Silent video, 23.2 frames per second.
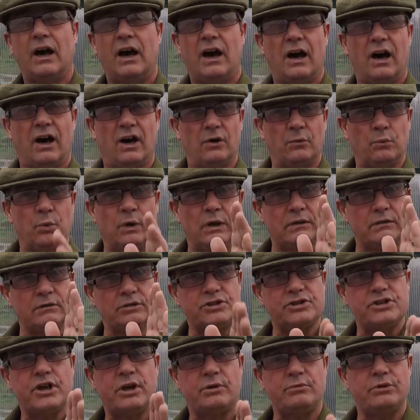I will
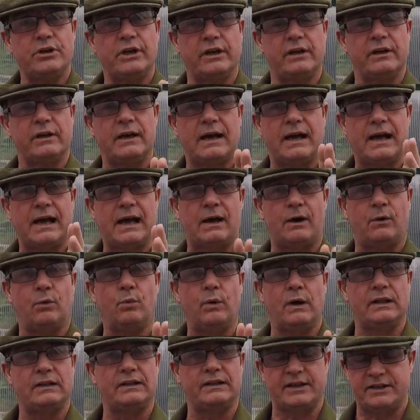show you how
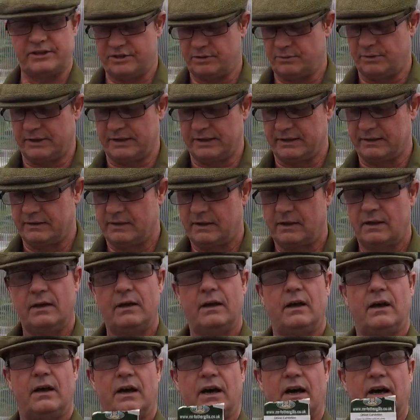well they're doing.
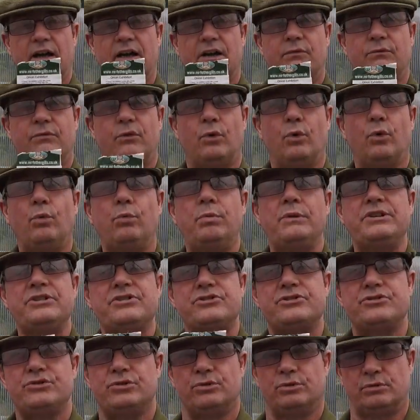I have always
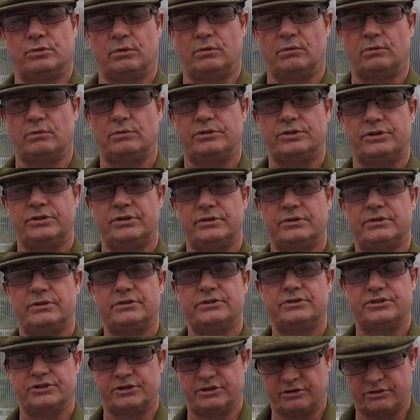struggled
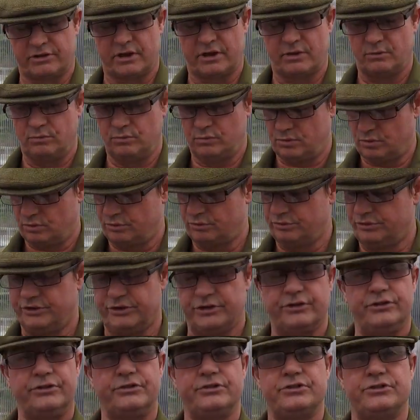to grow
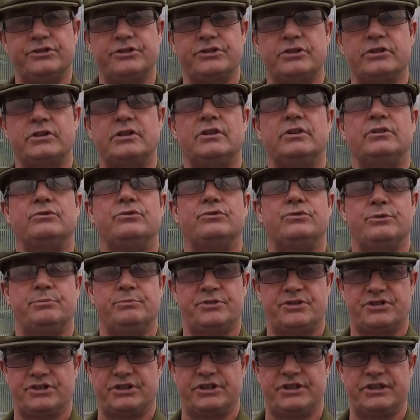onions from
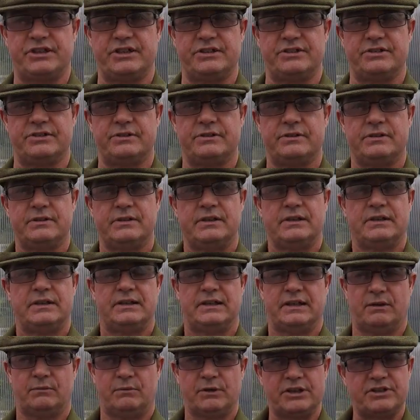seed.
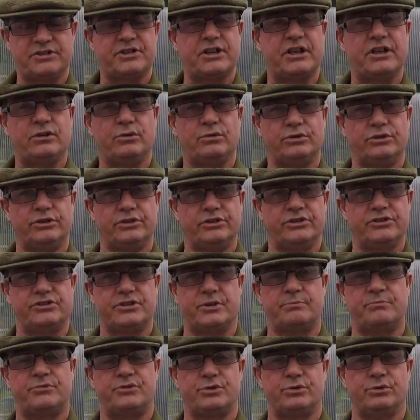Now when I say onions,
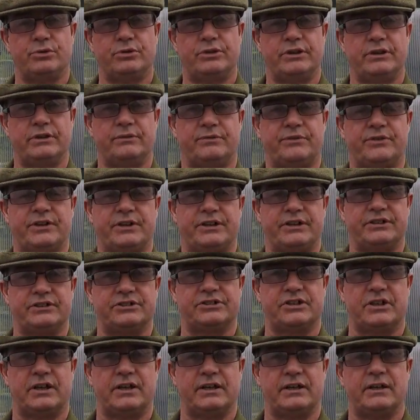I'm talking of
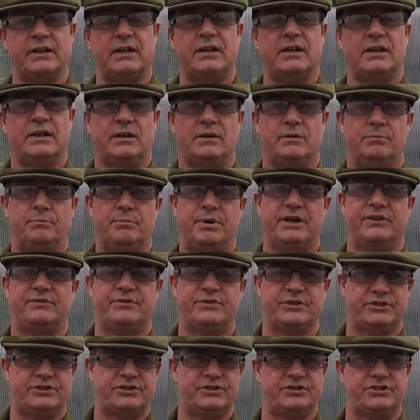things like
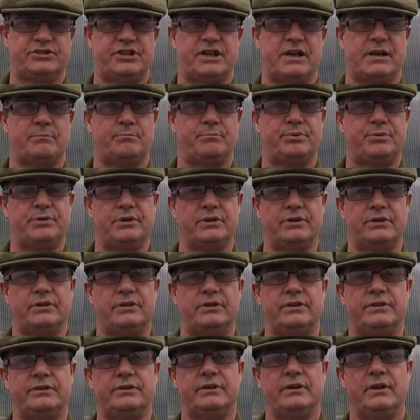Bedfordshire
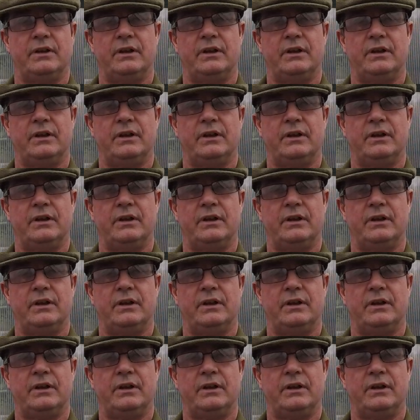Champion,